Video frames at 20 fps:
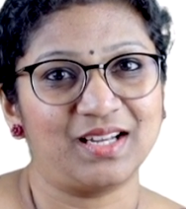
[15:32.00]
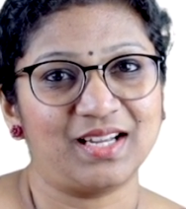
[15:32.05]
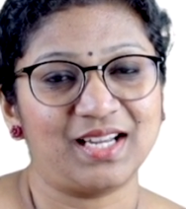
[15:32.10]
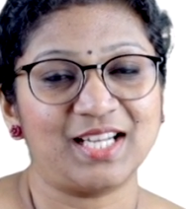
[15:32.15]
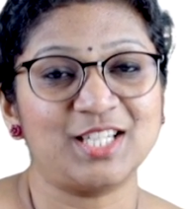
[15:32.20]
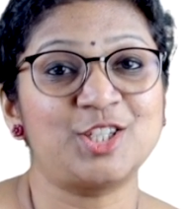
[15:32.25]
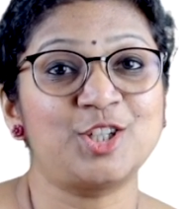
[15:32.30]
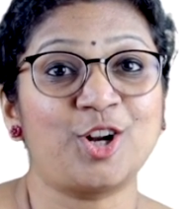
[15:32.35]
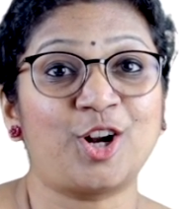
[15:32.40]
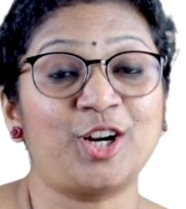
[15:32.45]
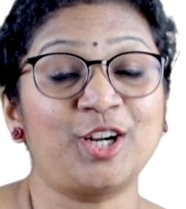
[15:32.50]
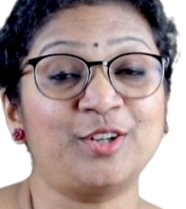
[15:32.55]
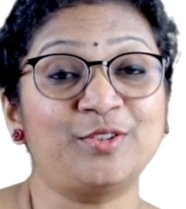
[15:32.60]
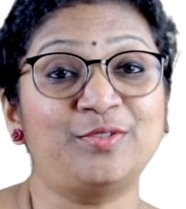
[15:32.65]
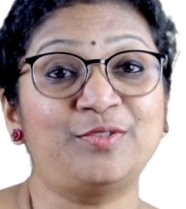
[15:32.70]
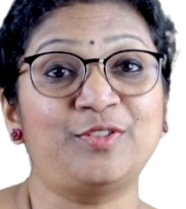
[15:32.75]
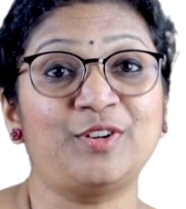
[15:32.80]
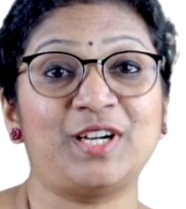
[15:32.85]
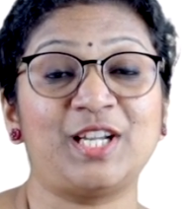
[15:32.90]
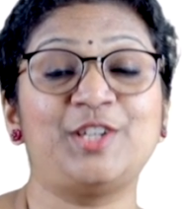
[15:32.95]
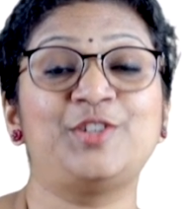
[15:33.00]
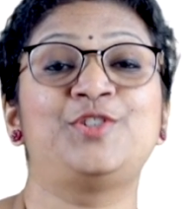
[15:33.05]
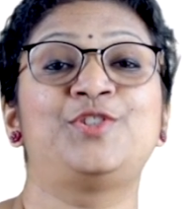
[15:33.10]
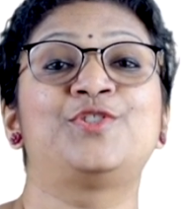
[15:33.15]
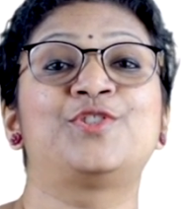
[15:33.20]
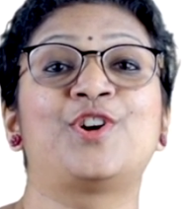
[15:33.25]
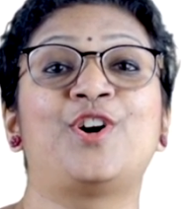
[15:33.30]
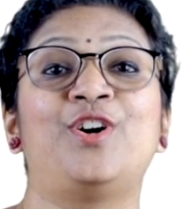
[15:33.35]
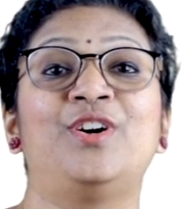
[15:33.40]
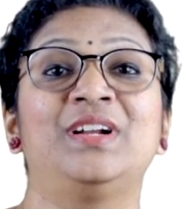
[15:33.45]
It's not a fully
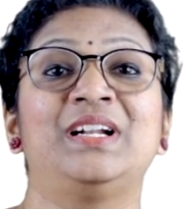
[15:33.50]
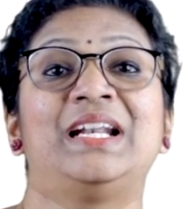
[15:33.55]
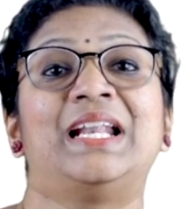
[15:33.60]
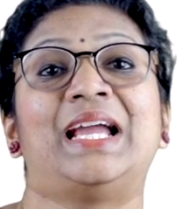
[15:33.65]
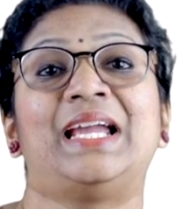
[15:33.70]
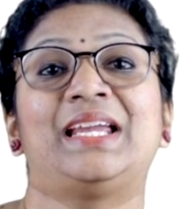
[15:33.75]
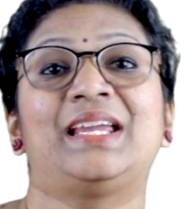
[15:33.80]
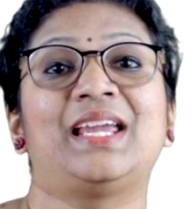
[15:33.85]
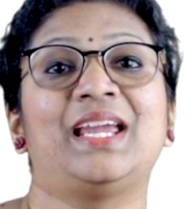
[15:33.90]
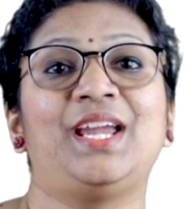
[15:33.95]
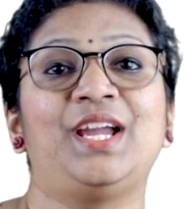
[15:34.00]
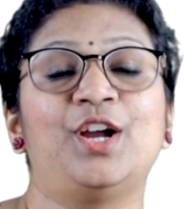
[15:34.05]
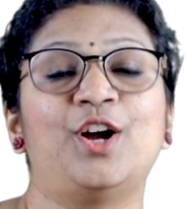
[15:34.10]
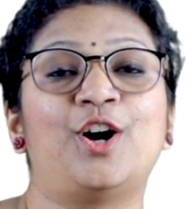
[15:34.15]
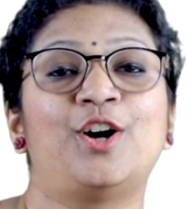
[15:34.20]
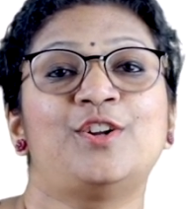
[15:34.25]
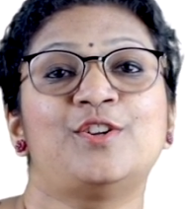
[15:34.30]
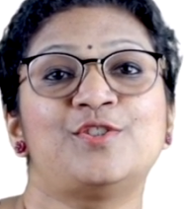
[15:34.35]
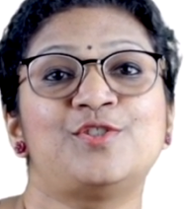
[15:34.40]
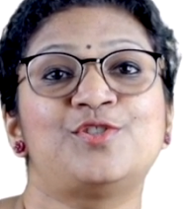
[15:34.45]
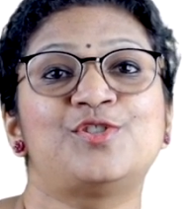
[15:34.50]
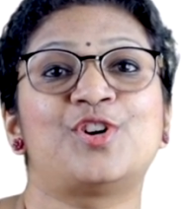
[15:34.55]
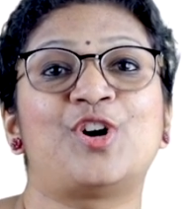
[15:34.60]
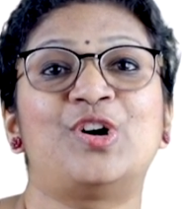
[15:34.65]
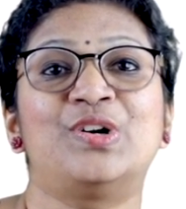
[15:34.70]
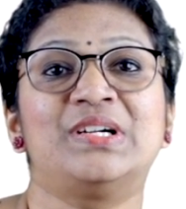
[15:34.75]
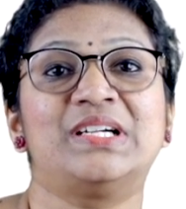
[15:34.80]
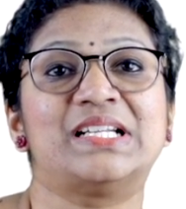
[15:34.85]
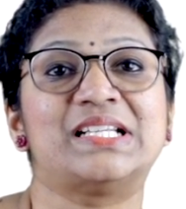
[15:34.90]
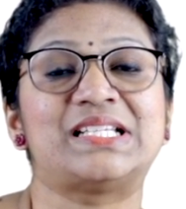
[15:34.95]
strong liking or a
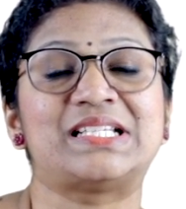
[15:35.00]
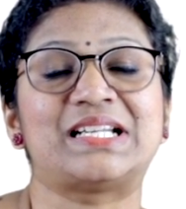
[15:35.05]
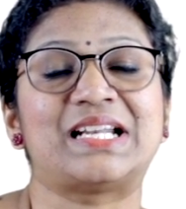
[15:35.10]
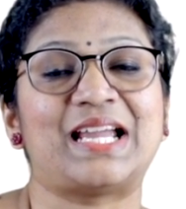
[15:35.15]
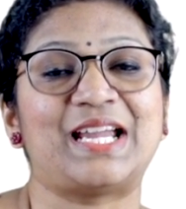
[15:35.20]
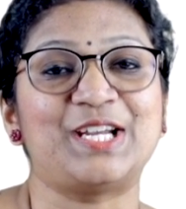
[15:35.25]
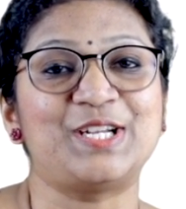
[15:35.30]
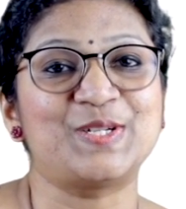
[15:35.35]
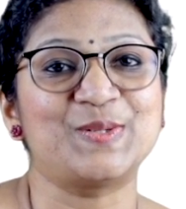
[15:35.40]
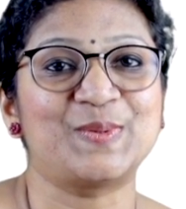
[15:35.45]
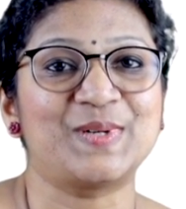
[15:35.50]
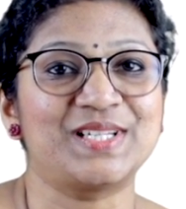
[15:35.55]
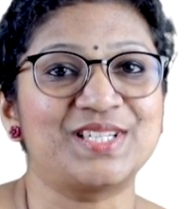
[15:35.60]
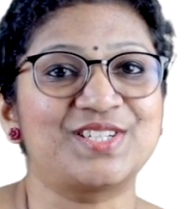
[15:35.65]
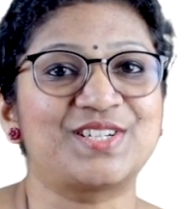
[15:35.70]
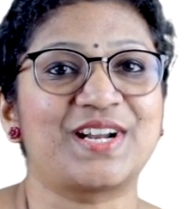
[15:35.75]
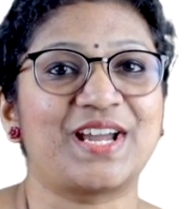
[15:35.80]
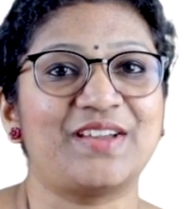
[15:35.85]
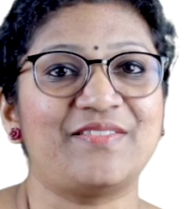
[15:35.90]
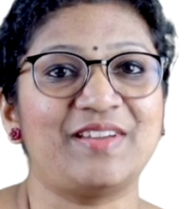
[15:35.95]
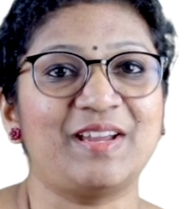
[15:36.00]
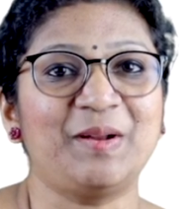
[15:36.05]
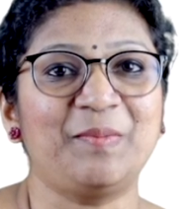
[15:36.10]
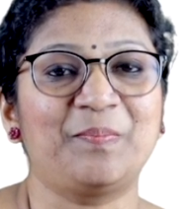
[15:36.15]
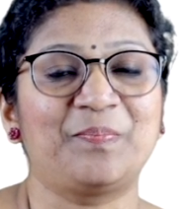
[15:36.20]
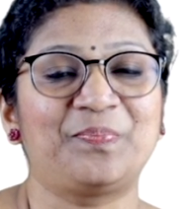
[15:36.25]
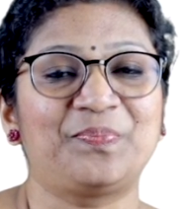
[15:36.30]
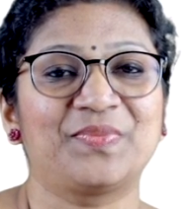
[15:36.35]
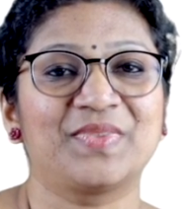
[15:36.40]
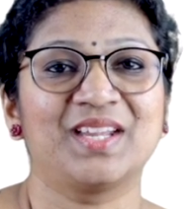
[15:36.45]
strong dislike towards driving.
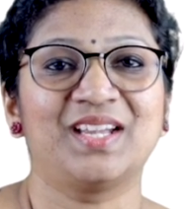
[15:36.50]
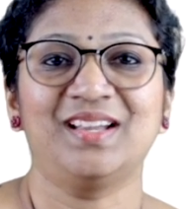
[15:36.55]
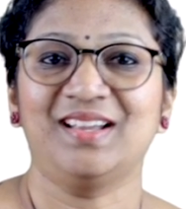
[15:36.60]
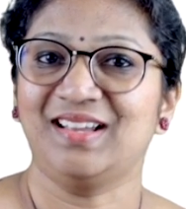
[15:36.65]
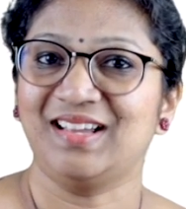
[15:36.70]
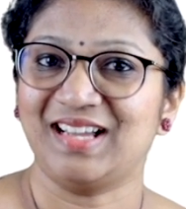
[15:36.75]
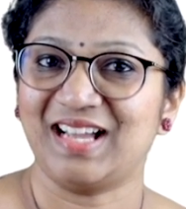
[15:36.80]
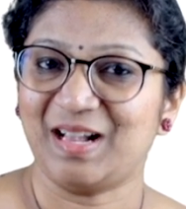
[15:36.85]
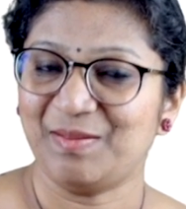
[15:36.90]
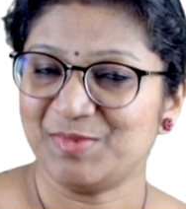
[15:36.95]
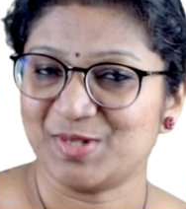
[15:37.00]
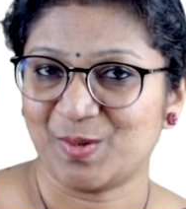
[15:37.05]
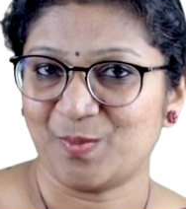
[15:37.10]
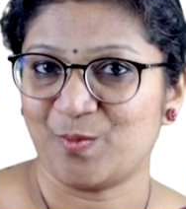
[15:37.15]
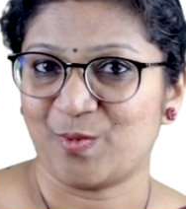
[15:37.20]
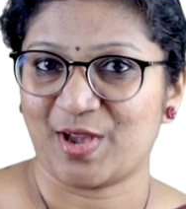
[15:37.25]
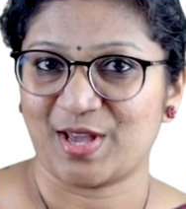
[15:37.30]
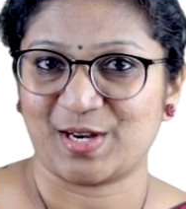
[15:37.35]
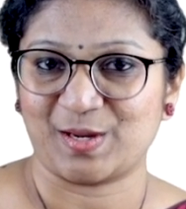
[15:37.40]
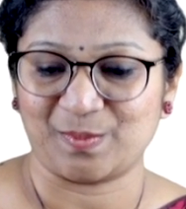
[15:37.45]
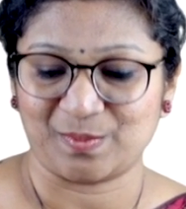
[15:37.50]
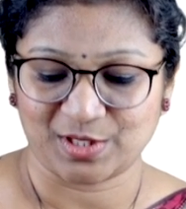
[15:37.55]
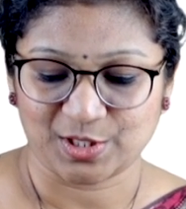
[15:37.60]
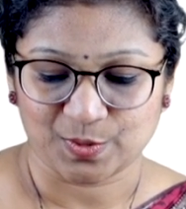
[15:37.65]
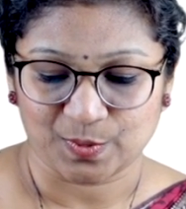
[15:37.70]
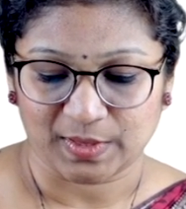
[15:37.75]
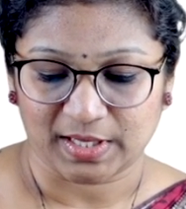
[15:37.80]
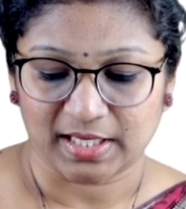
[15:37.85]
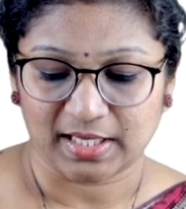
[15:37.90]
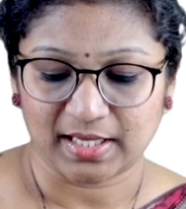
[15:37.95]
I'm somewhere in
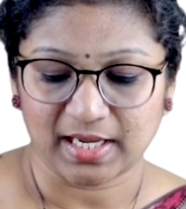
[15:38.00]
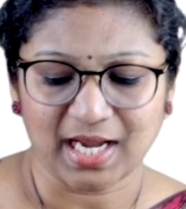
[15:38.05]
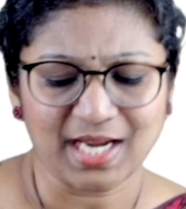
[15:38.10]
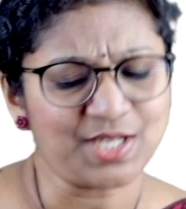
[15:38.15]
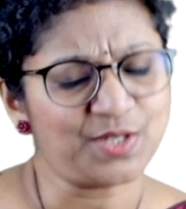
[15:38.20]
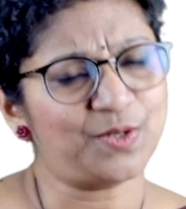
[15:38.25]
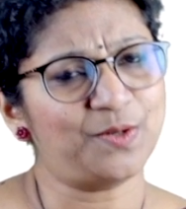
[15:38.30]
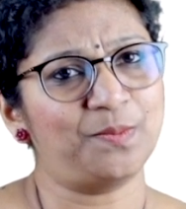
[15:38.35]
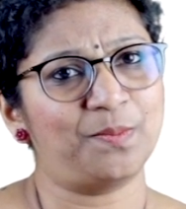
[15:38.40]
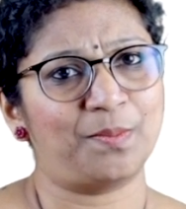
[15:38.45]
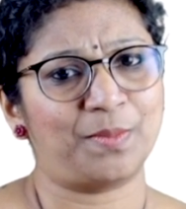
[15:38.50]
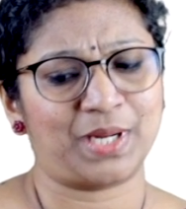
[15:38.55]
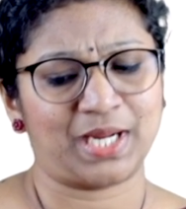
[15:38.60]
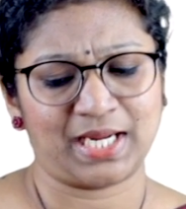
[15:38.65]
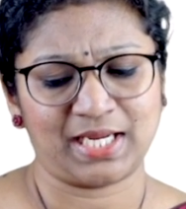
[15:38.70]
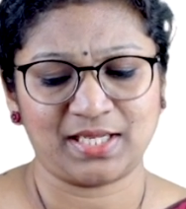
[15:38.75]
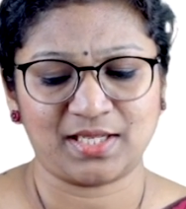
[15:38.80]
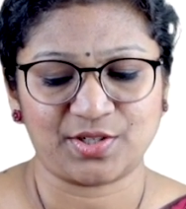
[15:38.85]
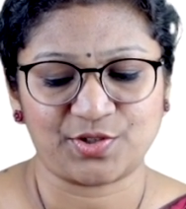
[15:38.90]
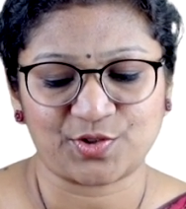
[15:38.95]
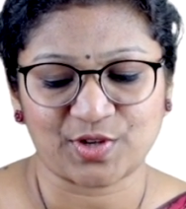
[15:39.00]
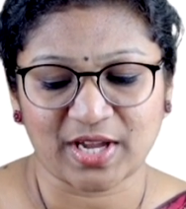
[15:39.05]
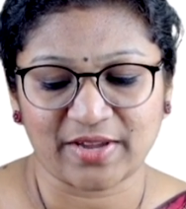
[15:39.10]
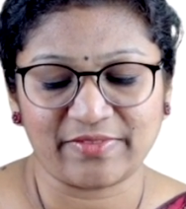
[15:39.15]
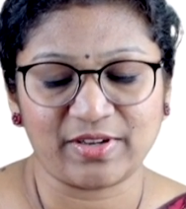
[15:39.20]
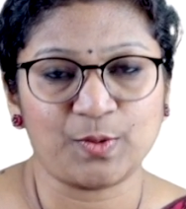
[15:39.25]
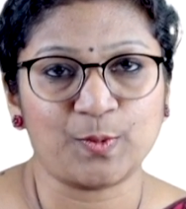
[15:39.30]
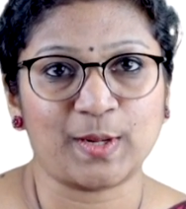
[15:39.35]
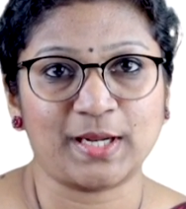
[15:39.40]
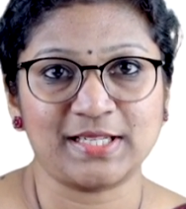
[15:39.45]
between. I don't mind
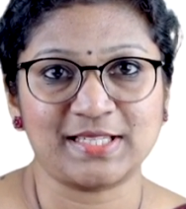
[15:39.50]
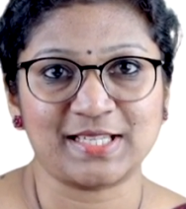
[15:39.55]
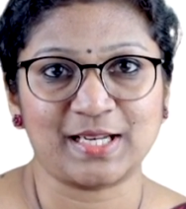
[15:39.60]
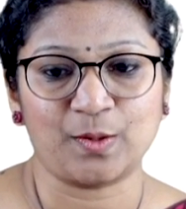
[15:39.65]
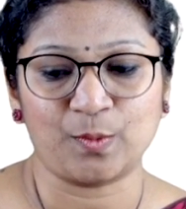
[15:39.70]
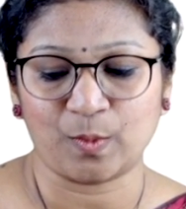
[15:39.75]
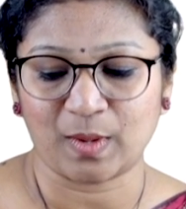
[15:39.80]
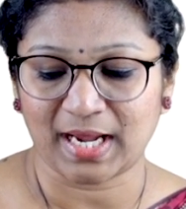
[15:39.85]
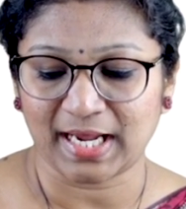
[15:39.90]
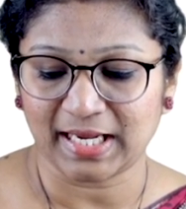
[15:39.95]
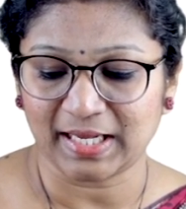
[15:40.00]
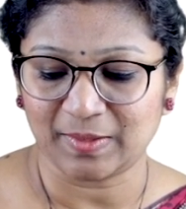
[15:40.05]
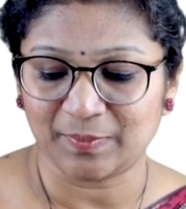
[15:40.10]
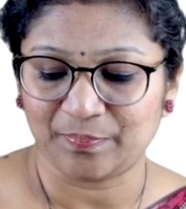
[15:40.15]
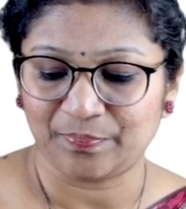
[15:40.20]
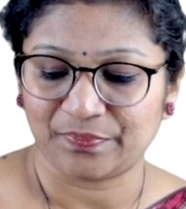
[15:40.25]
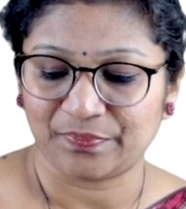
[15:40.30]
driving once in a while.